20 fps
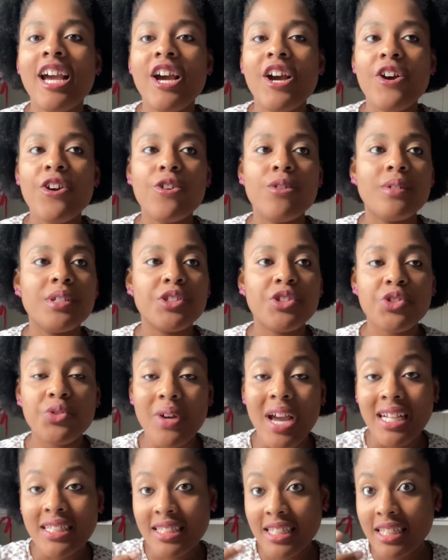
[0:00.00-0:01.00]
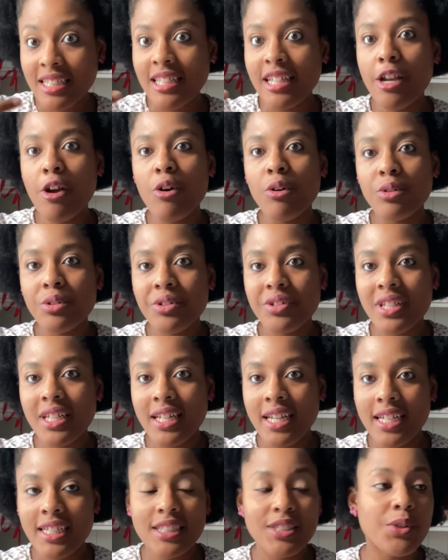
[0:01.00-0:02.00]
who is drastically older than
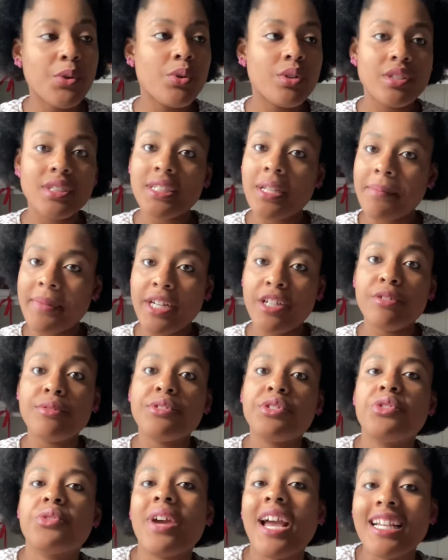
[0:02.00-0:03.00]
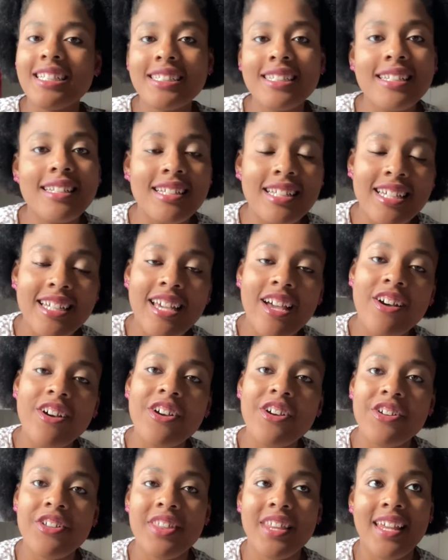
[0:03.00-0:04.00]
us or somebody who's drastically
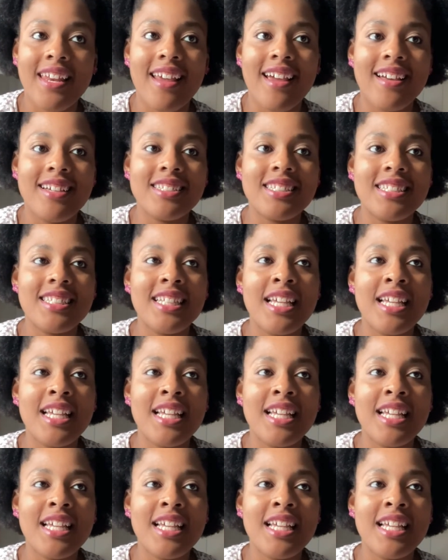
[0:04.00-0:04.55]
younger than us.